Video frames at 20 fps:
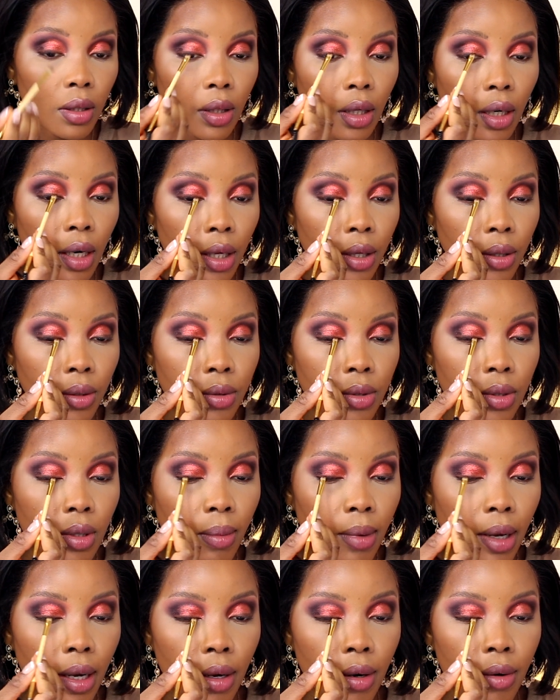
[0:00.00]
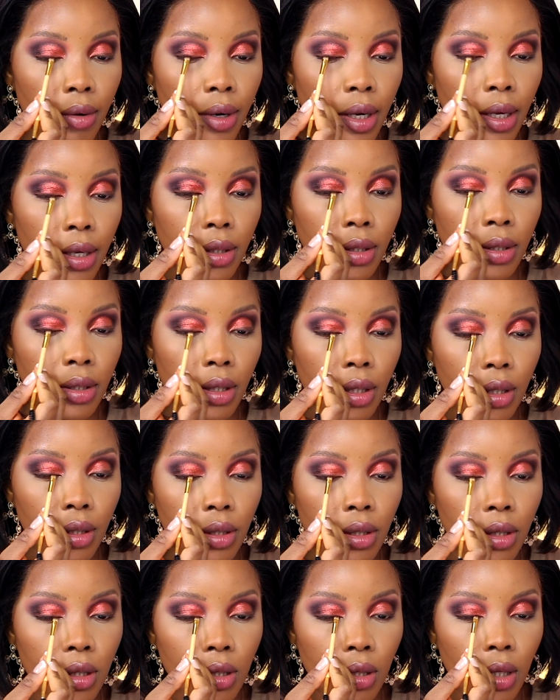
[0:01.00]
that I used on my crease and
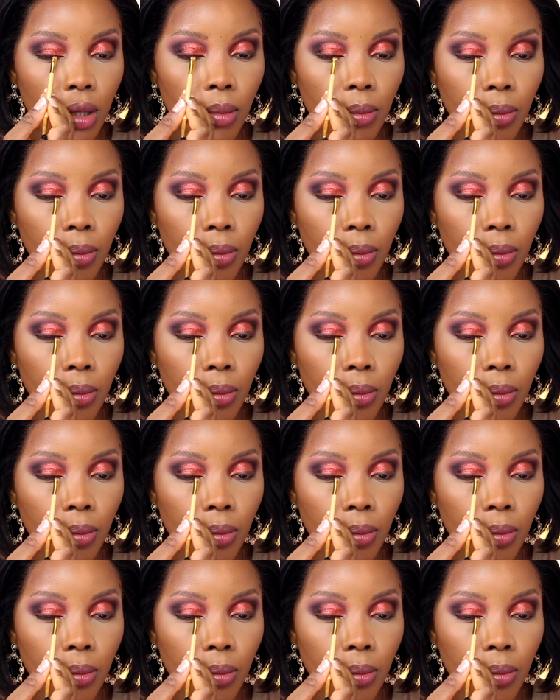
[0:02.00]
just